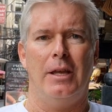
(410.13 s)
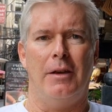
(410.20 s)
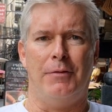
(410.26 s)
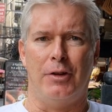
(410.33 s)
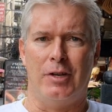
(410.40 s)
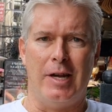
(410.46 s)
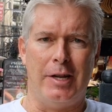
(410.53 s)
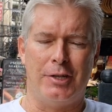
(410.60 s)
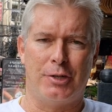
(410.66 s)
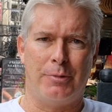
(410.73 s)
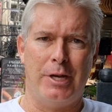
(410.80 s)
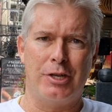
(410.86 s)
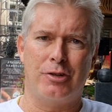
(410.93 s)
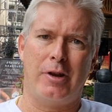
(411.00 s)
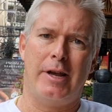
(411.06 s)
If you're good at
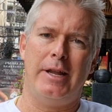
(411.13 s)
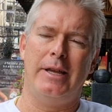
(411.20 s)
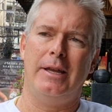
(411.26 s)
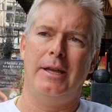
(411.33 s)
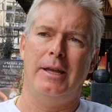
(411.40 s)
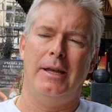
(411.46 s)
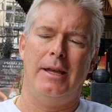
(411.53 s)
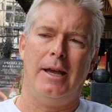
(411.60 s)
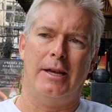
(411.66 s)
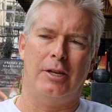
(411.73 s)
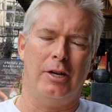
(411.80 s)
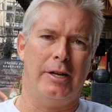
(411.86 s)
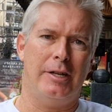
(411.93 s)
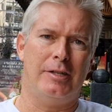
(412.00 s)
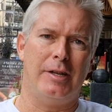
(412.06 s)
swing trading and
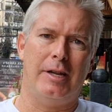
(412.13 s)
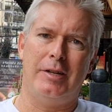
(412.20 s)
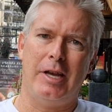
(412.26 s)
good at